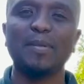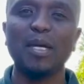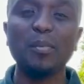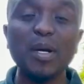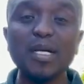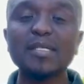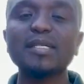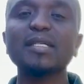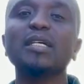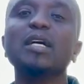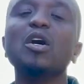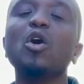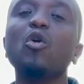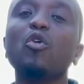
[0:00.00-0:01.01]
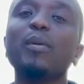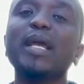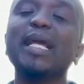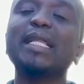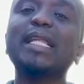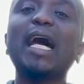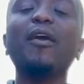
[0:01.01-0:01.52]
person will be a
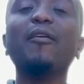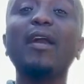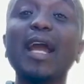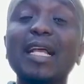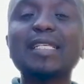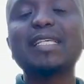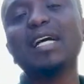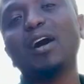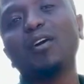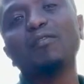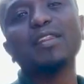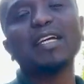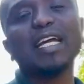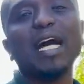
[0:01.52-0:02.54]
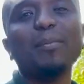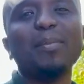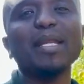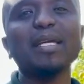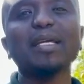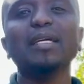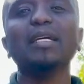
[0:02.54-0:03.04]
director of the
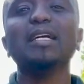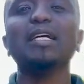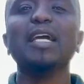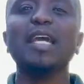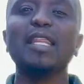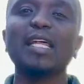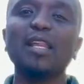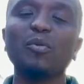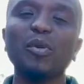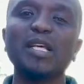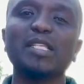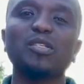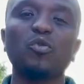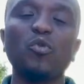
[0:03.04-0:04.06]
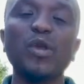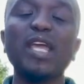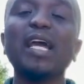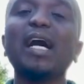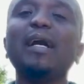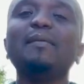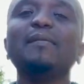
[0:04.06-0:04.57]
company. In other words, we
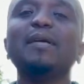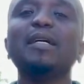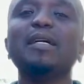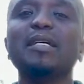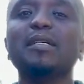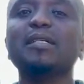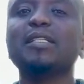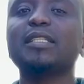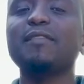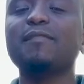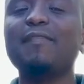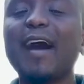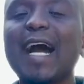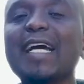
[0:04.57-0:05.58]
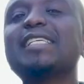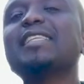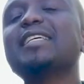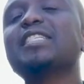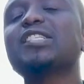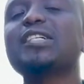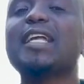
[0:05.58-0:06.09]
are devising the
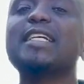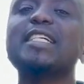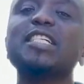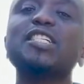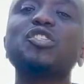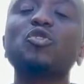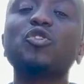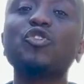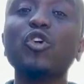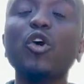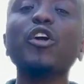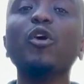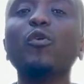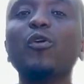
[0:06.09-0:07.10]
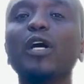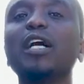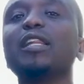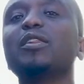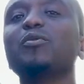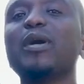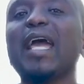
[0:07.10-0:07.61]
strategy to grow your
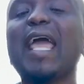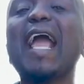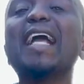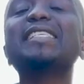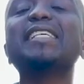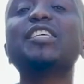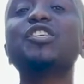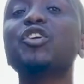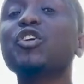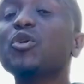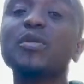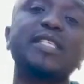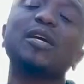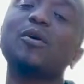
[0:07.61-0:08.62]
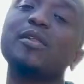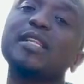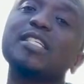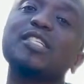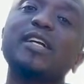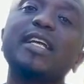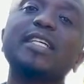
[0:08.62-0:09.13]
wealth. We're executing on the
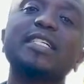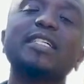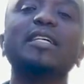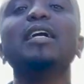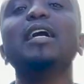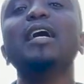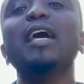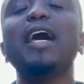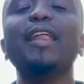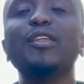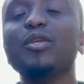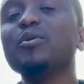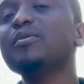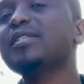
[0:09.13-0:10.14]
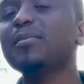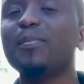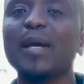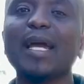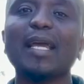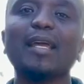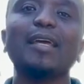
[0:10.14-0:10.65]
strategy, and you sit
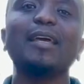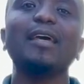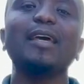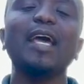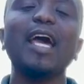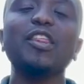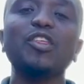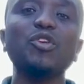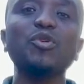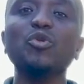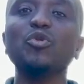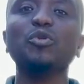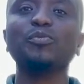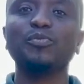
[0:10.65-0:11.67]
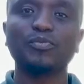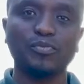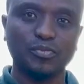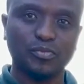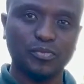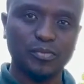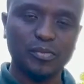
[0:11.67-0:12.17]
back and you,
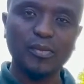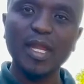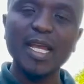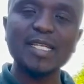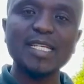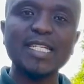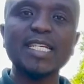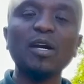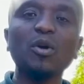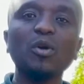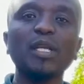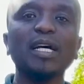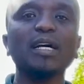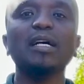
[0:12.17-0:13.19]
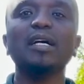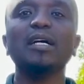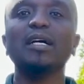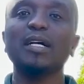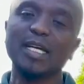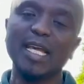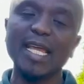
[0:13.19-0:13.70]
as a shareholder,
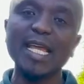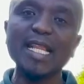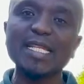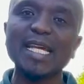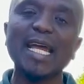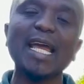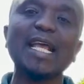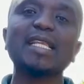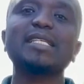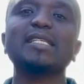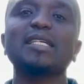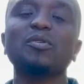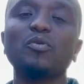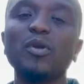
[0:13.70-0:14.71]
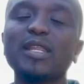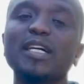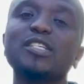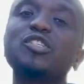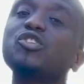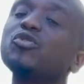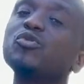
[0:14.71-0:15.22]
interact with
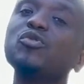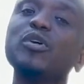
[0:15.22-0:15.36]
us through